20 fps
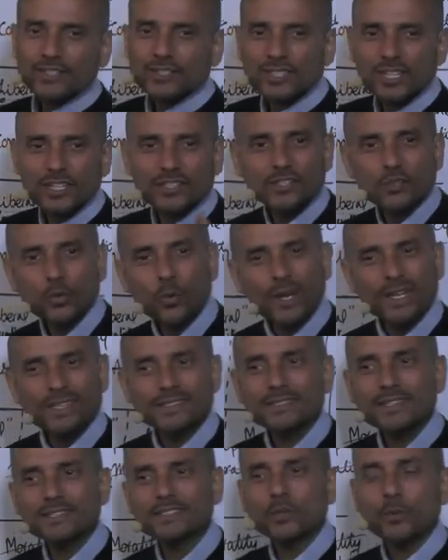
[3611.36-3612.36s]
A
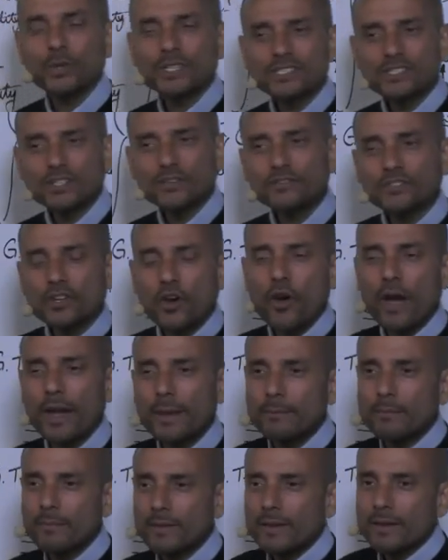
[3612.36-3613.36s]
twist of time.